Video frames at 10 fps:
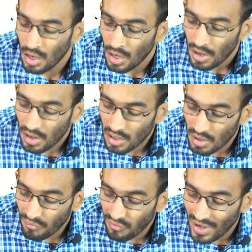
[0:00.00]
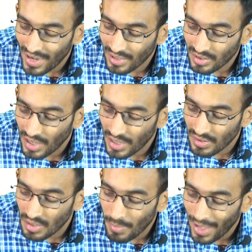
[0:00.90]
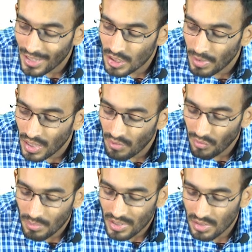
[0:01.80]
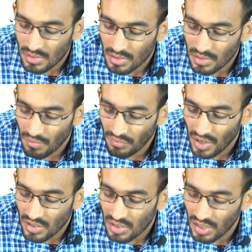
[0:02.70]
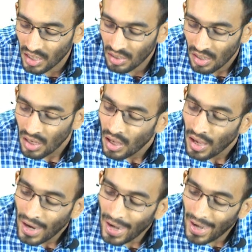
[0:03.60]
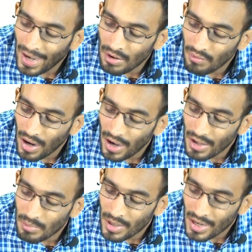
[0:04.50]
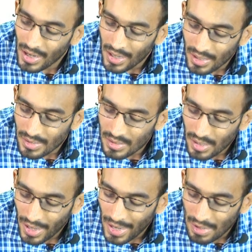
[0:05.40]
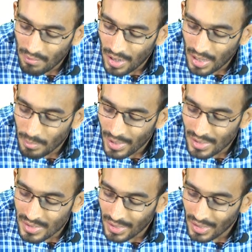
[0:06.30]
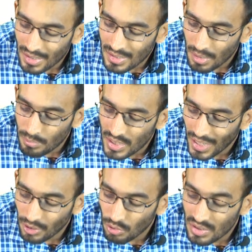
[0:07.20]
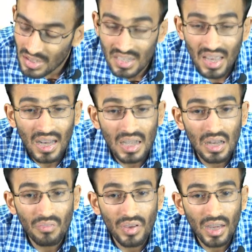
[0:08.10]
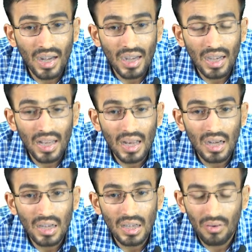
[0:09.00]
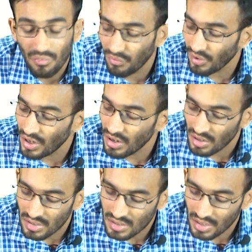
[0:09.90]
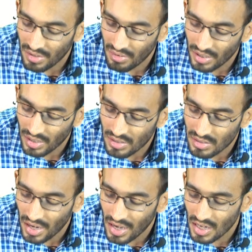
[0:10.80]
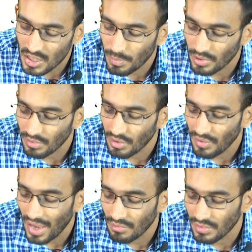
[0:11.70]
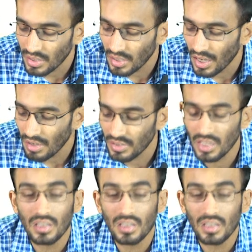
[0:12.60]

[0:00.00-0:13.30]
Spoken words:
reflected in the management information system function in environments that are subject to significantly different risk and returns, irrespective of the fact whether they are within the